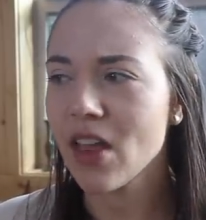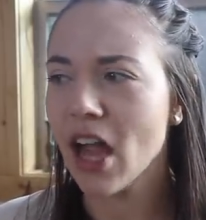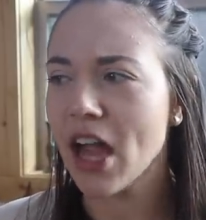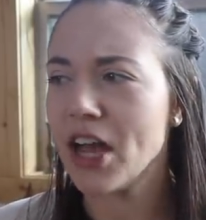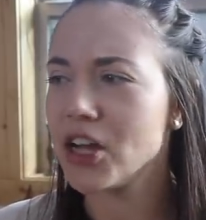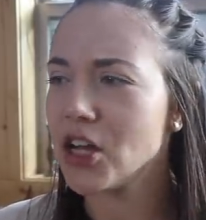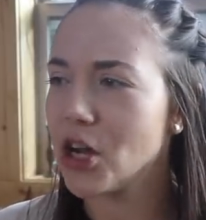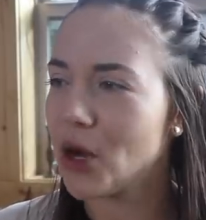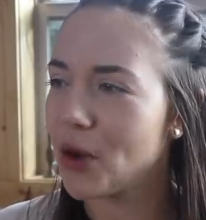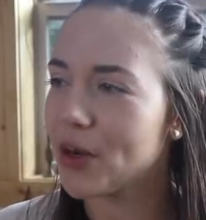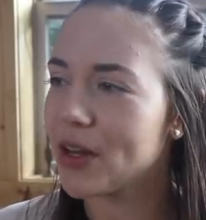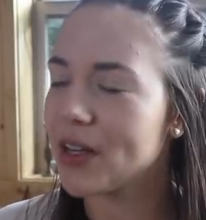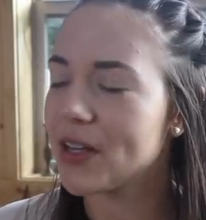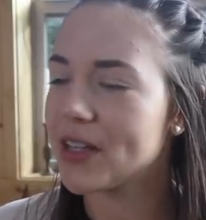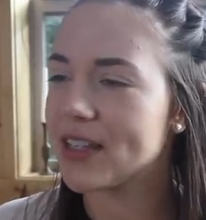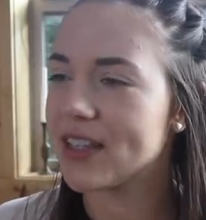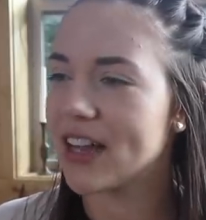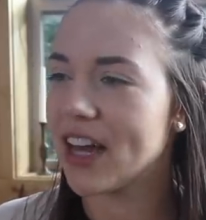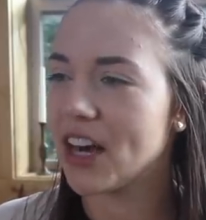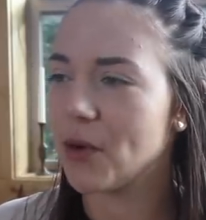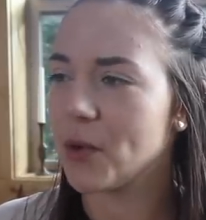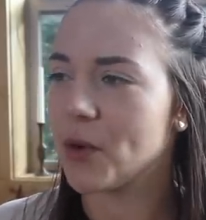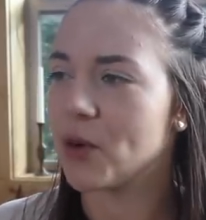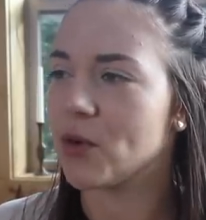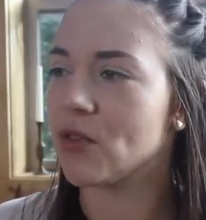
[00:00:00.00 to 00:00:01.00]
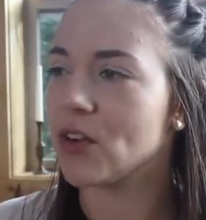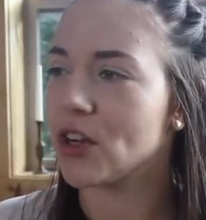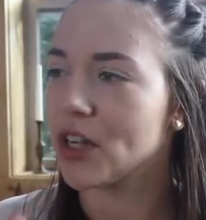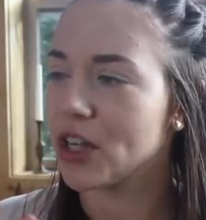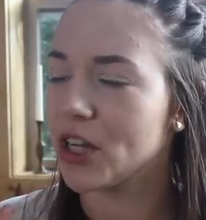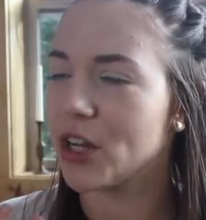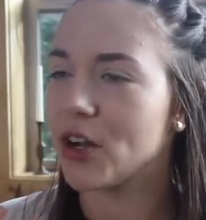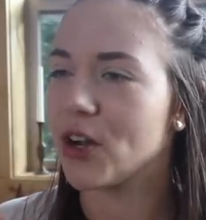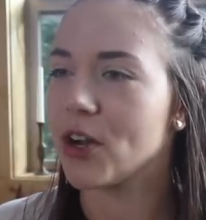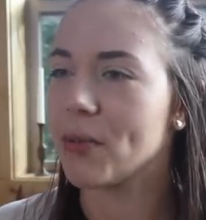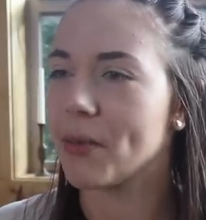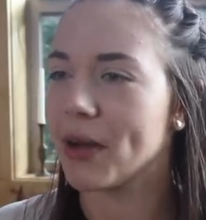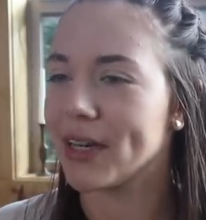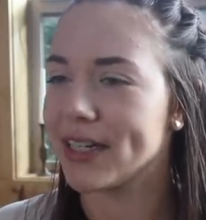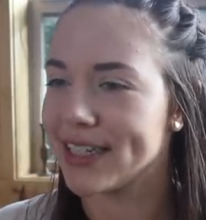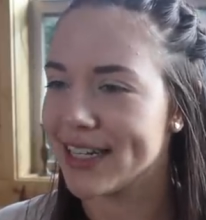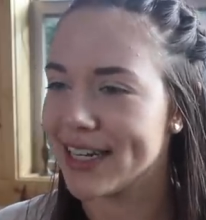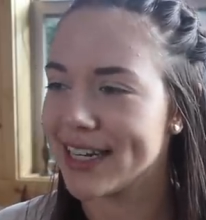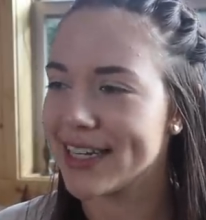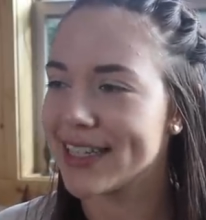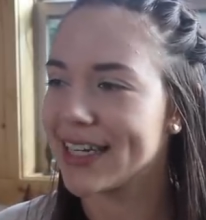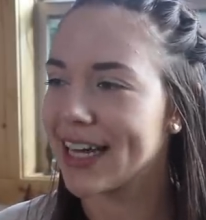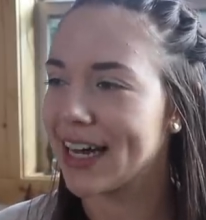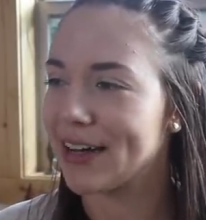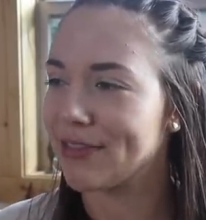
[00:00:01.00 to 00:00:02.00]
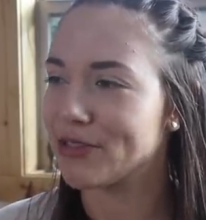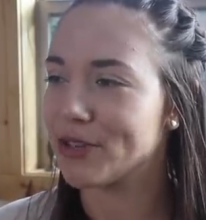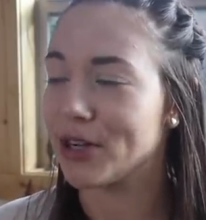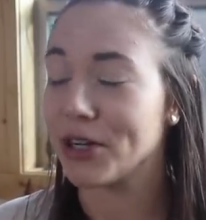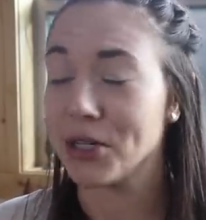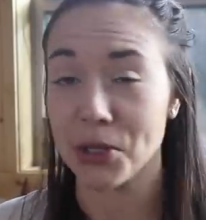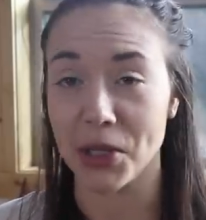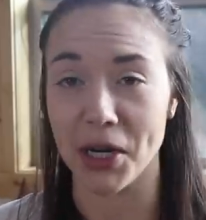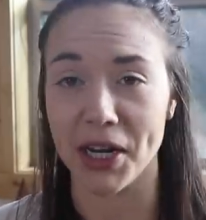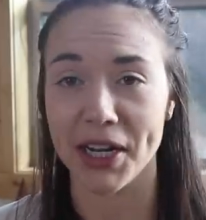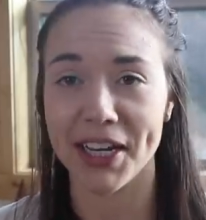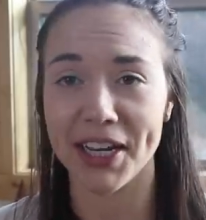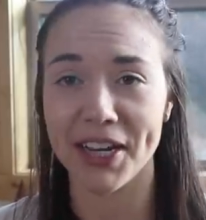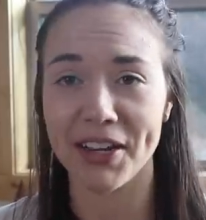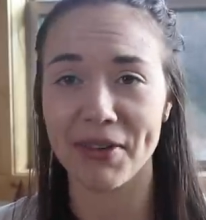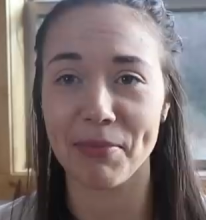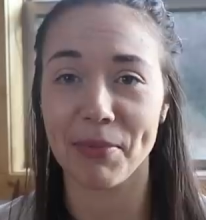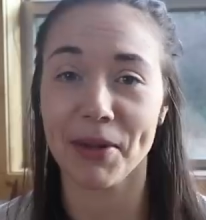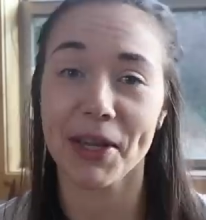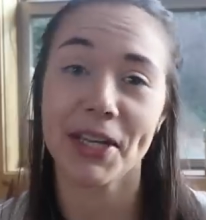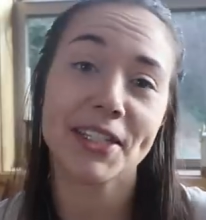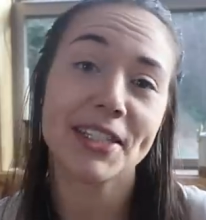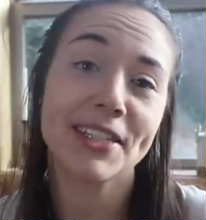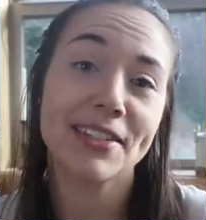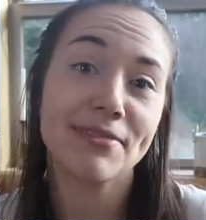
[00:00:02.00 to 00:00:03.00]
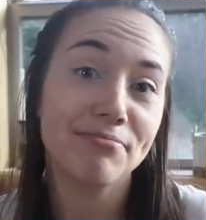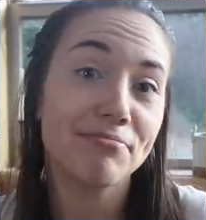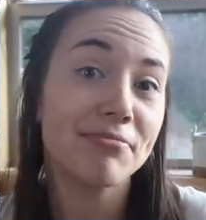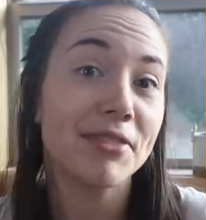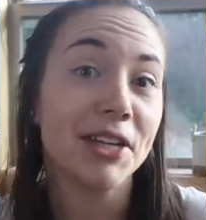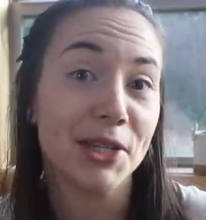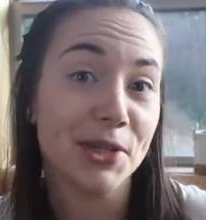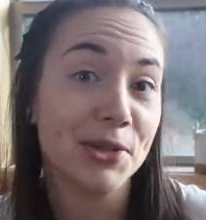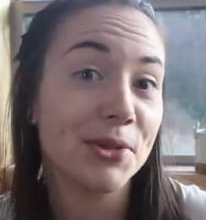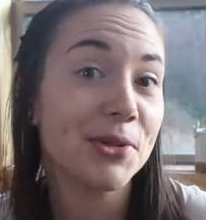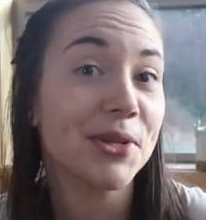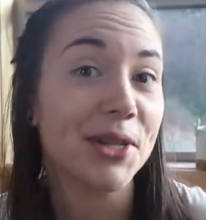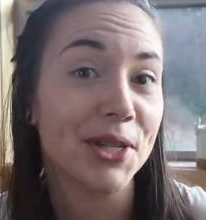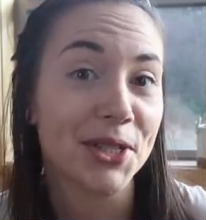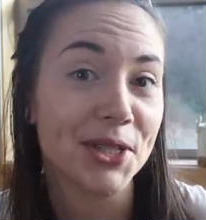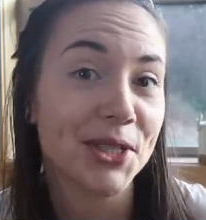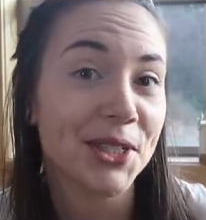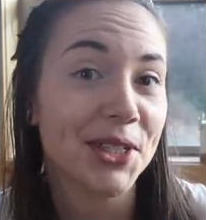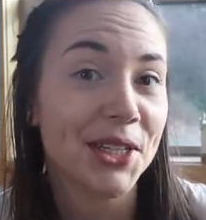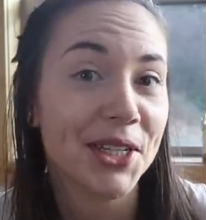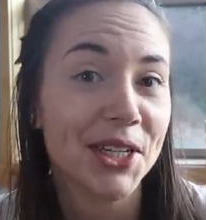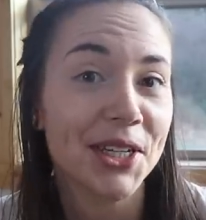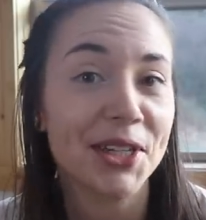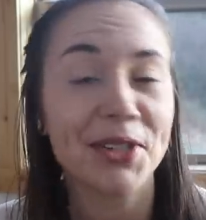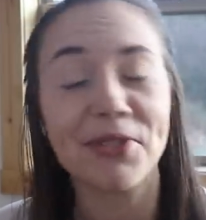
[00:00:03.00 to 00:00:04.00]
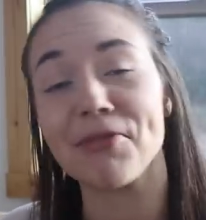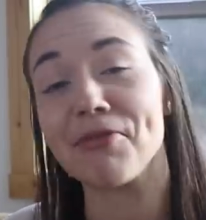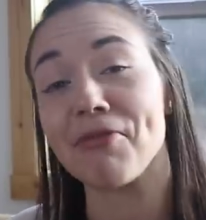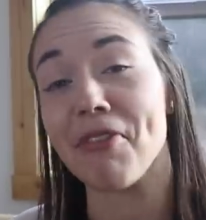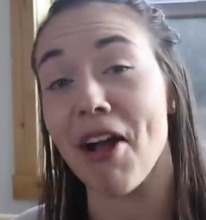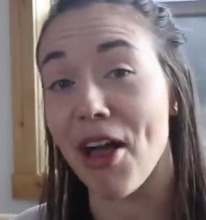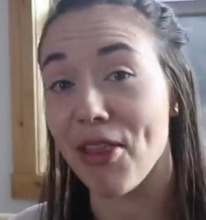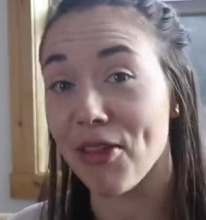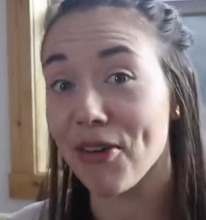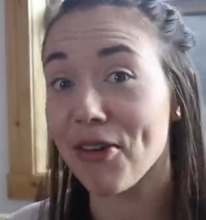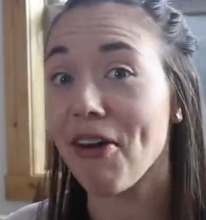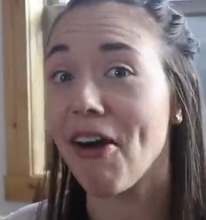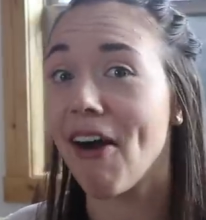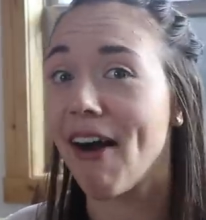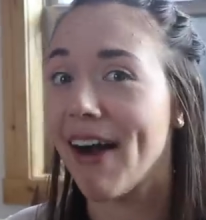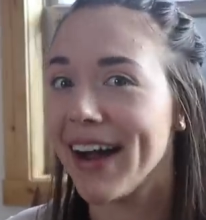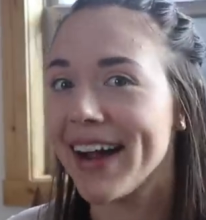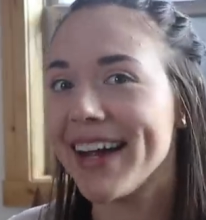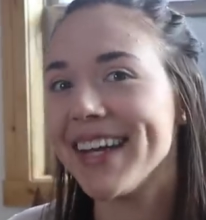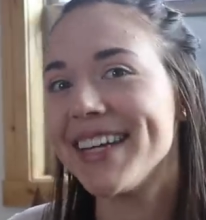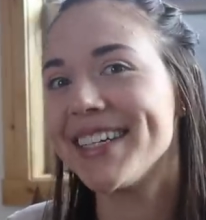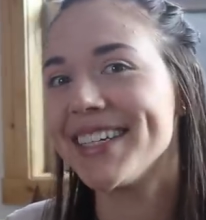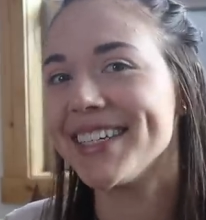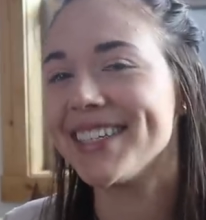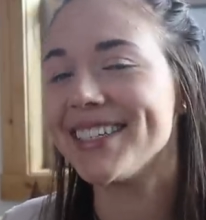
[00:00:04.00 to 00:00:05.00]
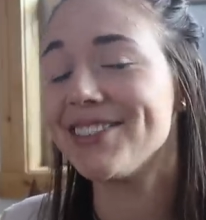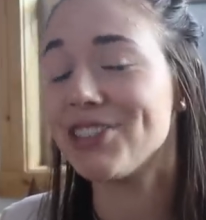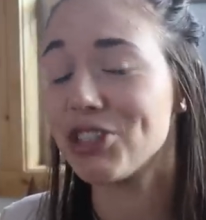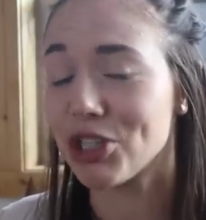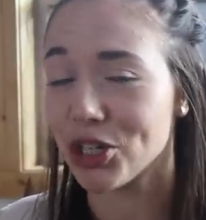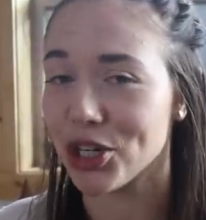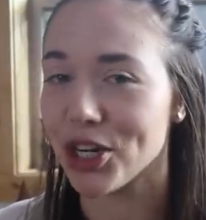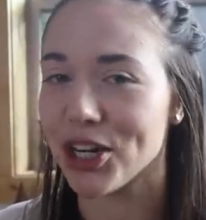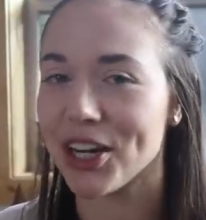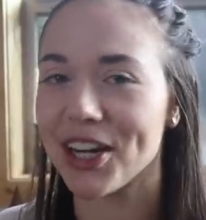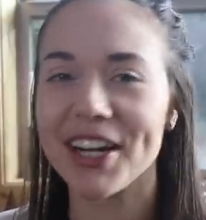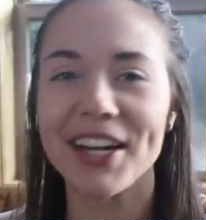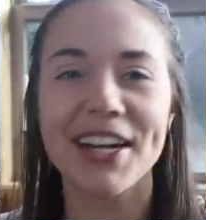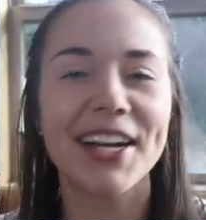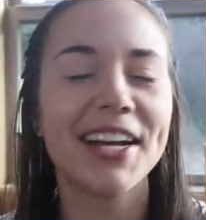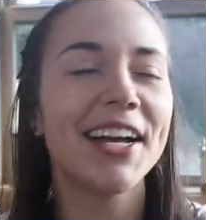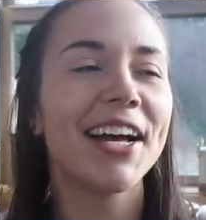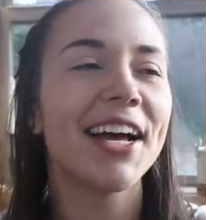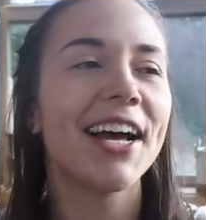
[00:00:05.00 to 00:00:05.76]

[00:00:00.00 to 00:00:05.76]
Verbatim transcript: I noticed that it would really hurt my teeth after I drank it because it is traditionally rather high in sugar.